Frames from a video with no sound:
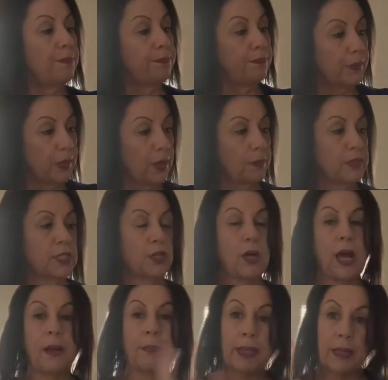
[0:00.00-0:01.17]
You know, I'm still
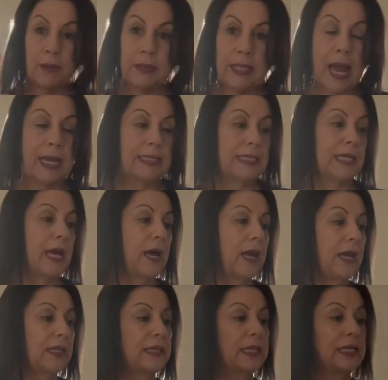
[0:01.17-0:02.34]
kind of playing with the idea.
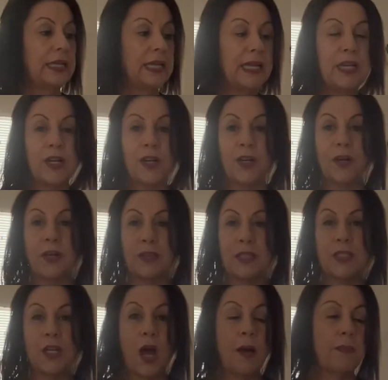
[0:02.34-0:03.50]
I think here at the
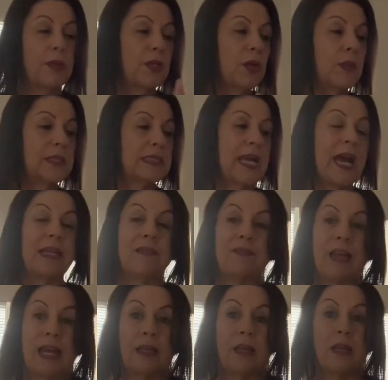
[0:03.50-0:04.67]
top, you know, it's kind of
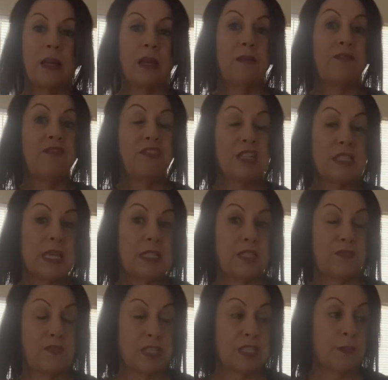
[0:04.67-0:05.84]
like, it's
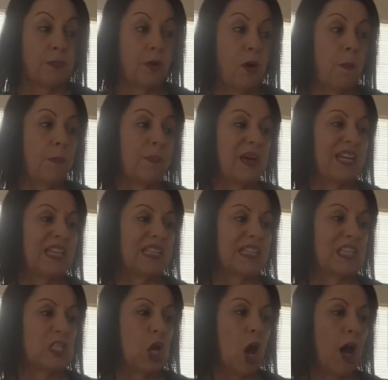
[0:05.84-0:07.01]
visible, but it's
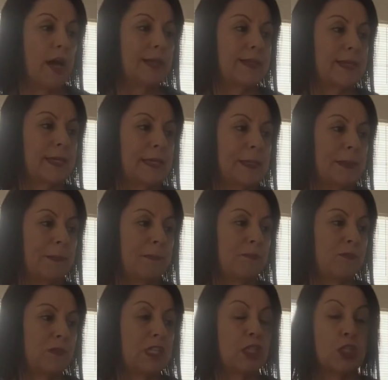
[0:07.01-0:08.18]
not
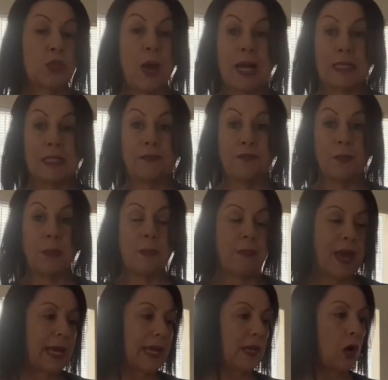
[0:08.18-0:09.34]
distracting from the
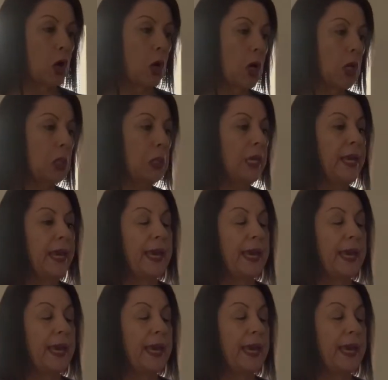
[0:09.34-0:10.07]
bag at all.